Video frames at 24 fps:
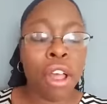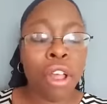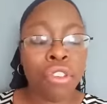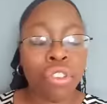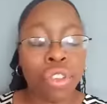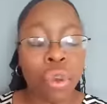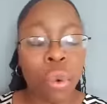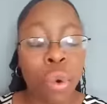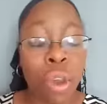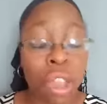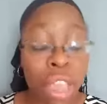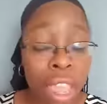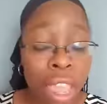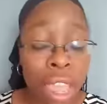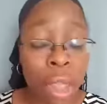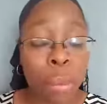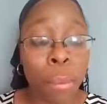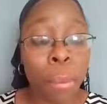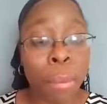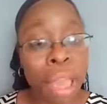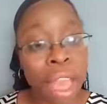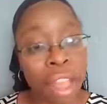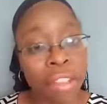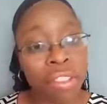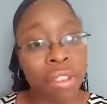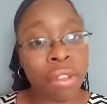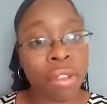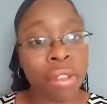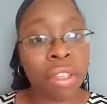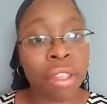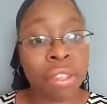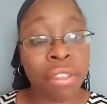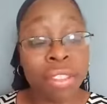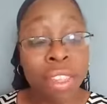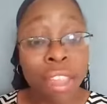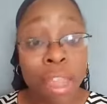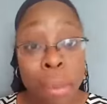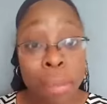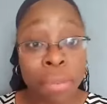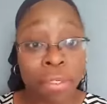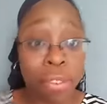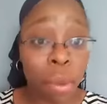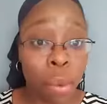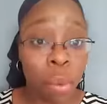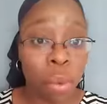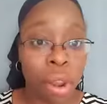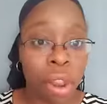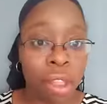So again, back to the
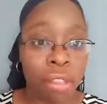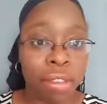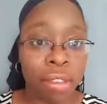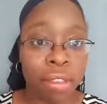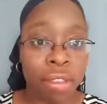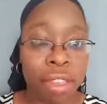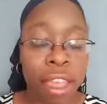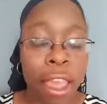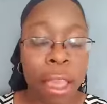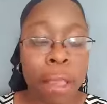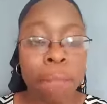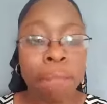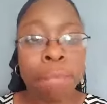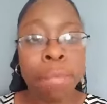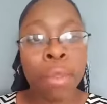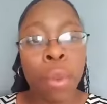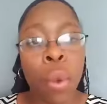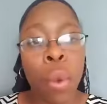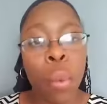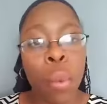tips I wanted to say.